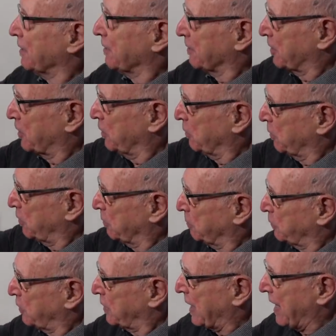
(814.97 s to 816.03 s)
The cue
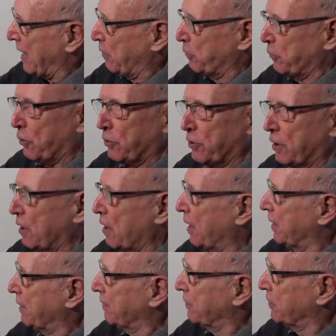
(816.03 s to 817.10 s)
comes down on the
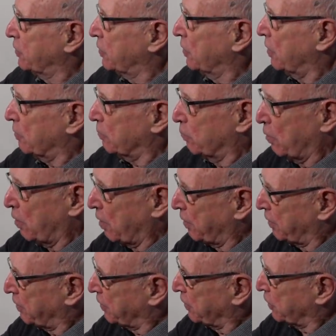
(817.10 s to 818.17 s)
line of the shot
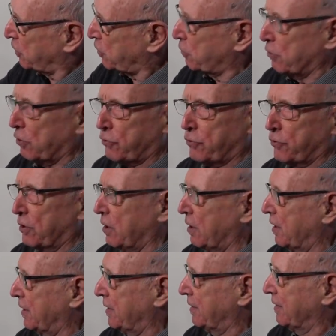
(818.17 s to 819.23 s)
rather than across the
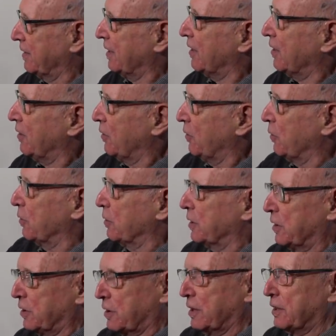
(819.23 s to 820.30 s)
line. All
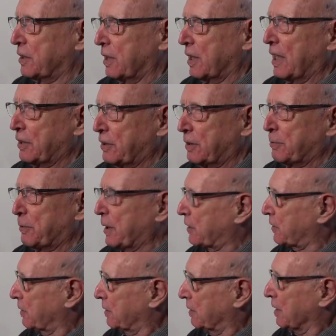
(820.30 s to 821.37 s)
these little
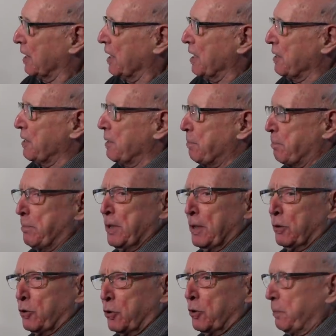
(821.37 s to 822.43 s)
aspects that
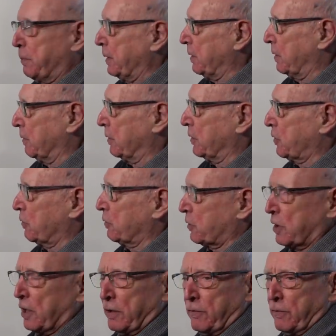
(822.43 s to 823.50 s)
build up into a
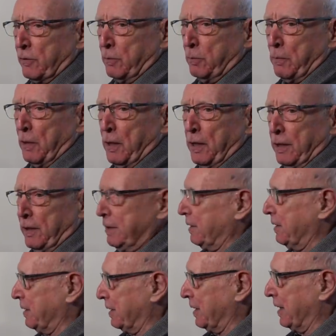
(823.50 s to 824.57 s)
successful player
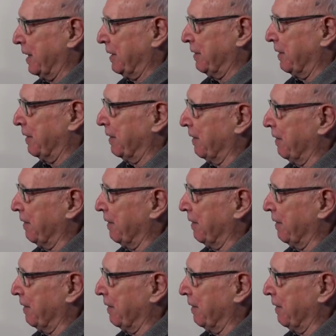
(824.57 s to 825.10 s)
in the end.